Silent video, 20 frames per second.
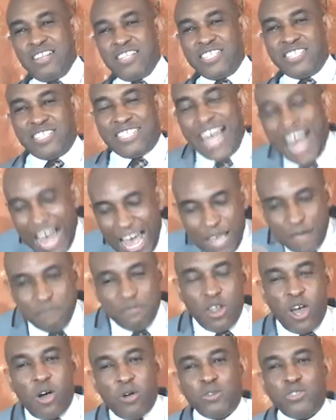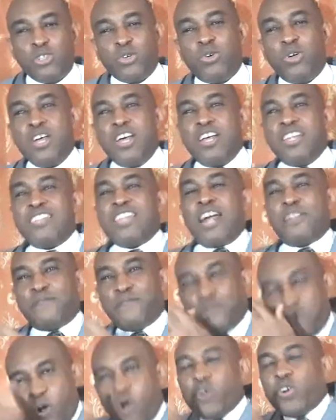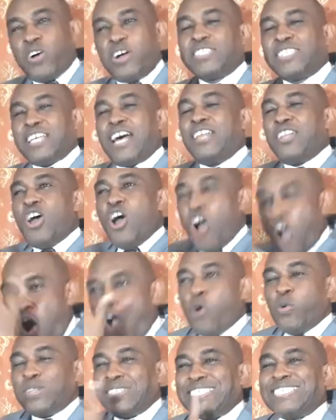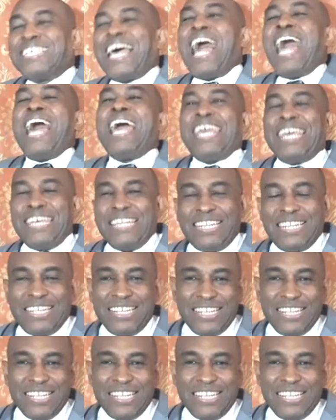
It's time now to not focus on outside,